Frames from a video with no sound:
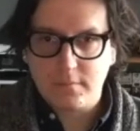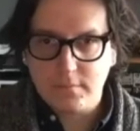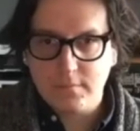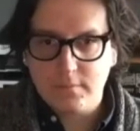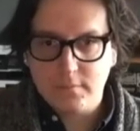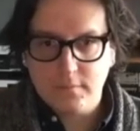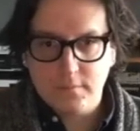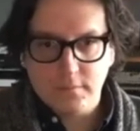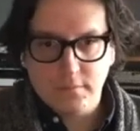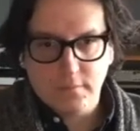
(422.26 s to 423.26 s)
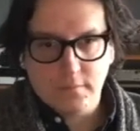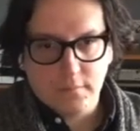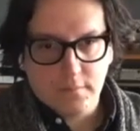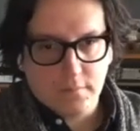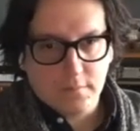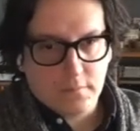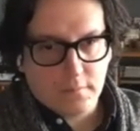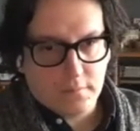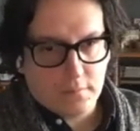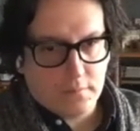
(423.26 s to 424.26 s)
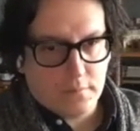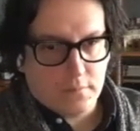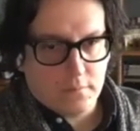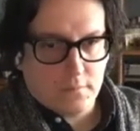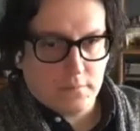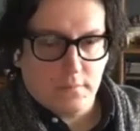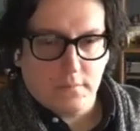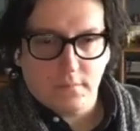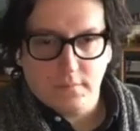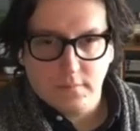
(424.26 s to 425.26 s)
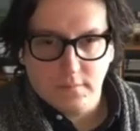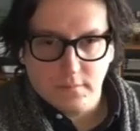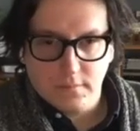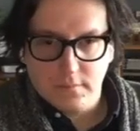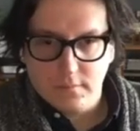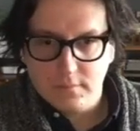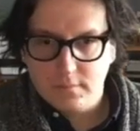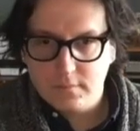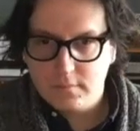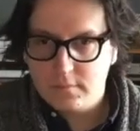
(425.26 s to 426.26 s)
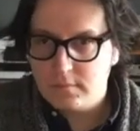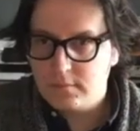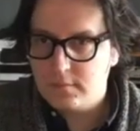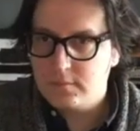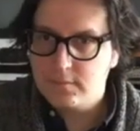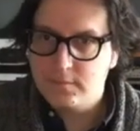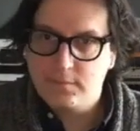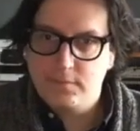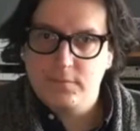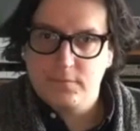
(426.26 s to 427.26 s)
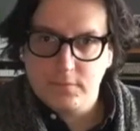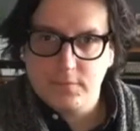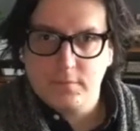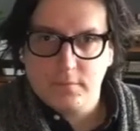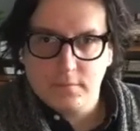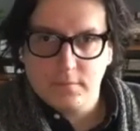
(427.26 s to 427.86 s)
This person isn't speaking.